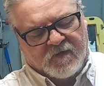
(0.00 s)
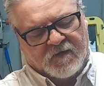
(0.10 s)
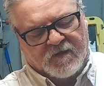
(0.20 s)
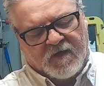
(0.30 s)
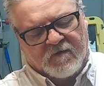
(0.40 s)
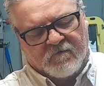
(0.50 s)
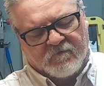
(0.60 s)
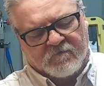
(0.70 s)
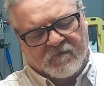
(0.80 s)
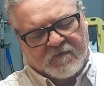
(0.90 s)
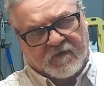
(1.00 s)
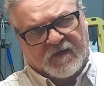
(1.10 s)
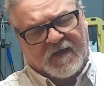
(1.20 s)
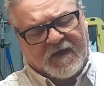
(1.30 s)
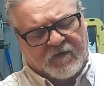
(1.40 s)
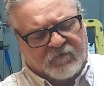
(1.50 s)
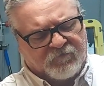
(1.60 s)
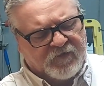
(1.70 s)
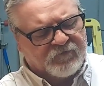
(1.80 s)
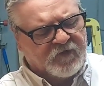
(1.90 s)
in there. I think I hit it at
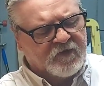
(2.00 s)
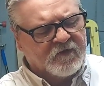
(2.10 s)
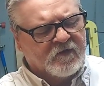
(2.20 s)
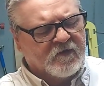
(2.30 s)
50.